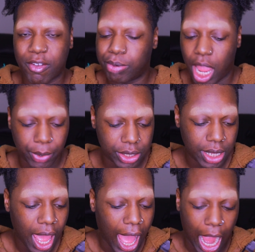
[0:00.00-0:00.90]
favorite primers.
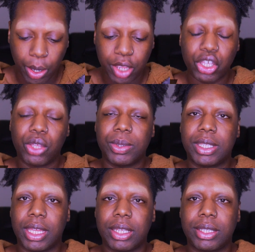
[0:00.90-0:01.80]
I will either use
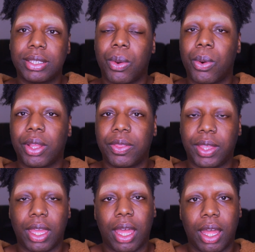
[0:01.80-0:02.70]
this or
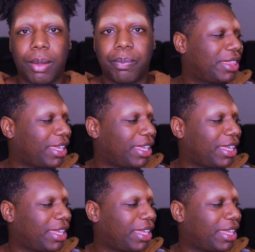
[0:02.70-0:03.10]
the um,